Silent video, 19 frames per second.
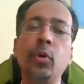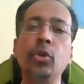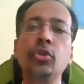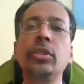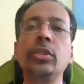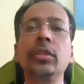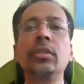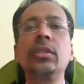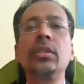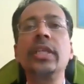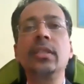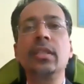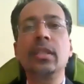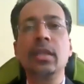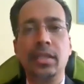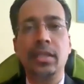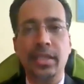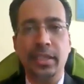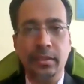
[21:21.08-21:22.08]
post
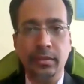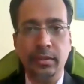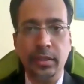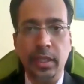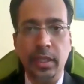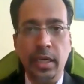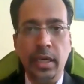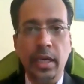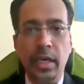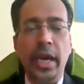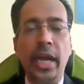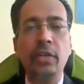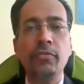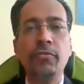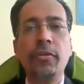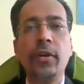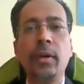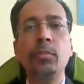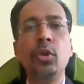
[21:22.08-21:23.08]
3:30.
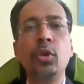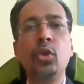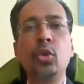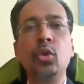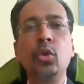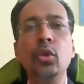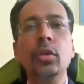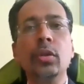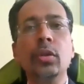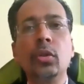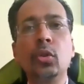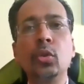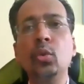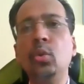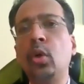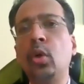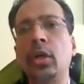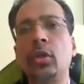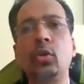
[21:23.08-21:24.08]
And from
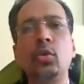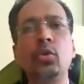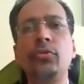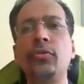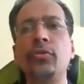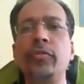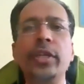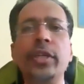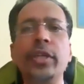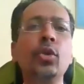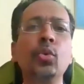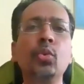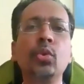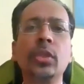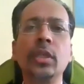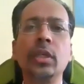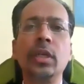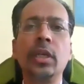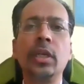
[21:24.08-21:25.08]
2 or 2:15,
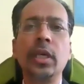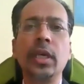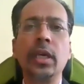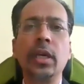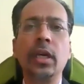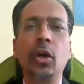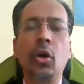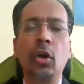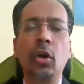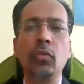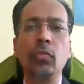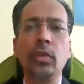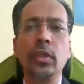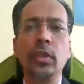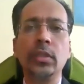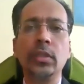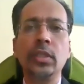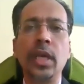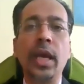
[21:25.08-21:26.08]
2:30
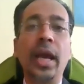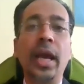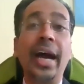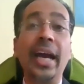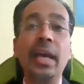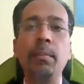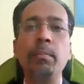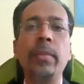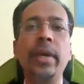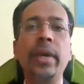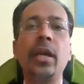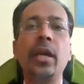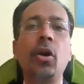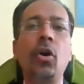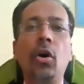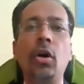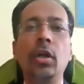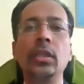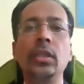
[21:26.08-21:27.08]
onwards, I
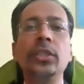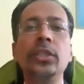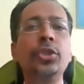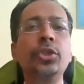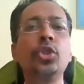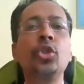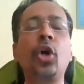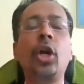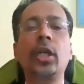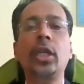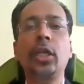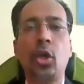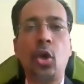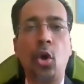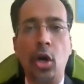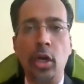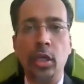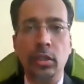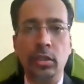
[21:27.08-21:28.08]
make all these
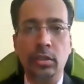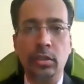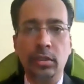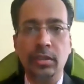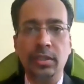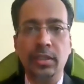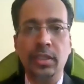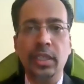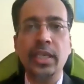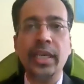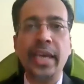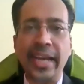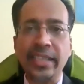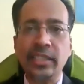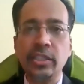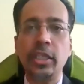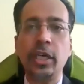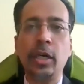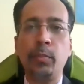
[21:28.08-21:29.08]
short calls,
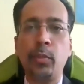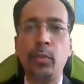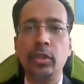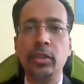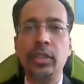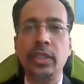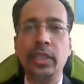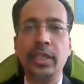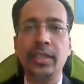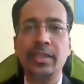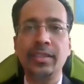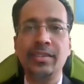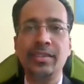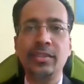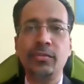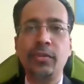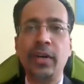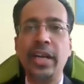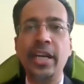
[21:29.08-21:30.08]
catching up on
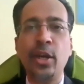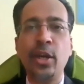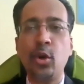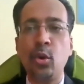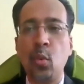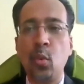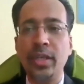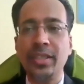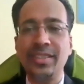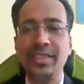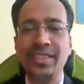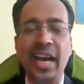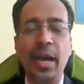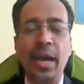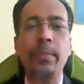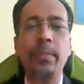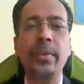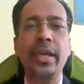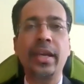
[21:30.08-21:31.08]
things, finding out what's
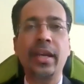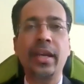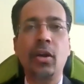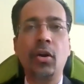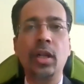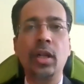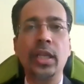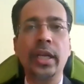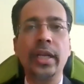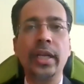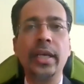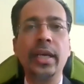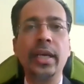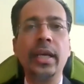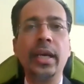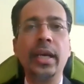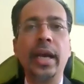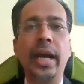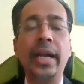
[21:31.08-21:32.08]
happening and all
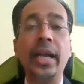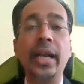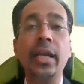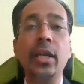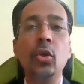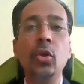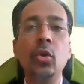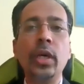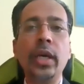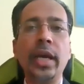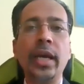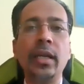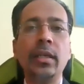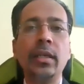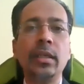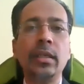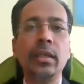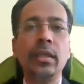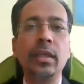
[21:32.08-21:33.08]
that. And I look
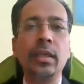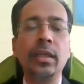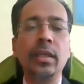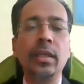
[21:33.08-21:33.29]
at